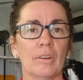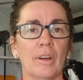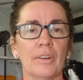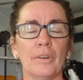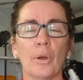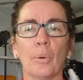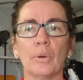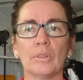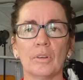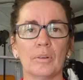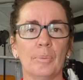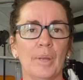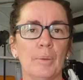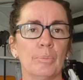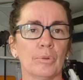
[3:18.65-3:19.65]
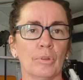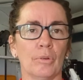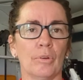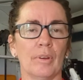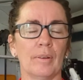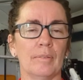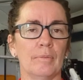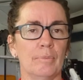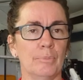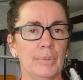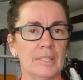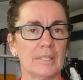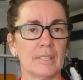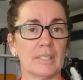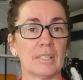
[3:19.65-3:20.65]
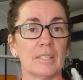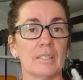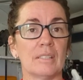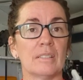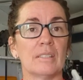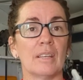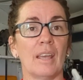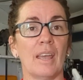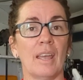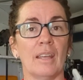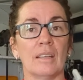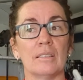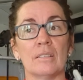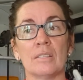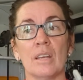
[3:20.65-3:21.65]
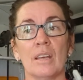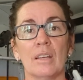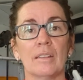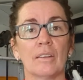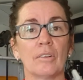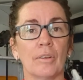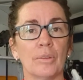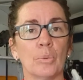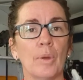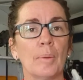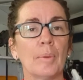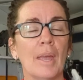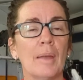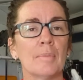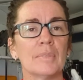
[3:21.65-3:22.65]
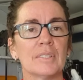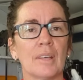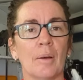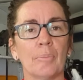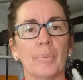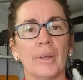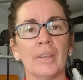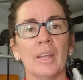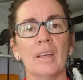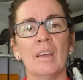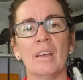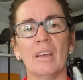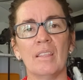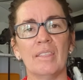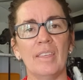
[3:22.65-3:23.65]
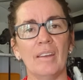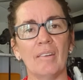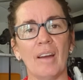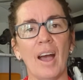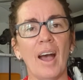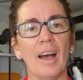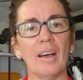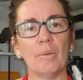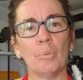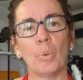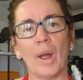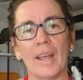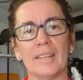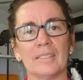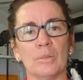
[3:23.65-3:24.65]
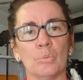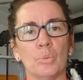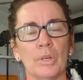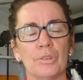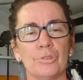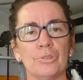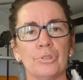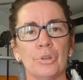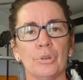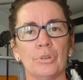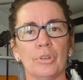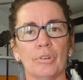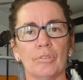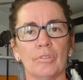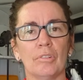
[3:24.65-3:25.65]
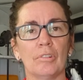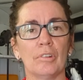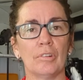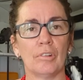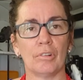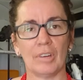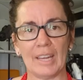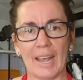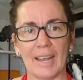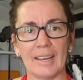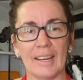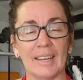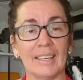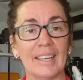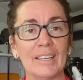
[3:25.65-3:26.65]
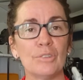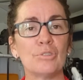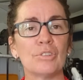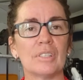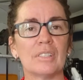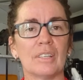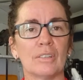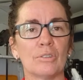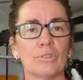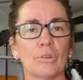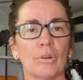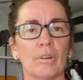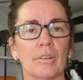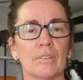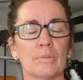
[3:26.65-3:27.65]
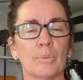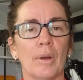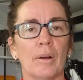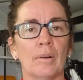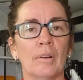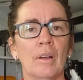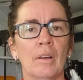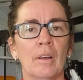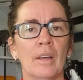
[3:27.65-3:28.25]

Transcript: I know a lot of people are in businesses and they've got their webcams up, but there are ways in which you can create an interesting shot as well.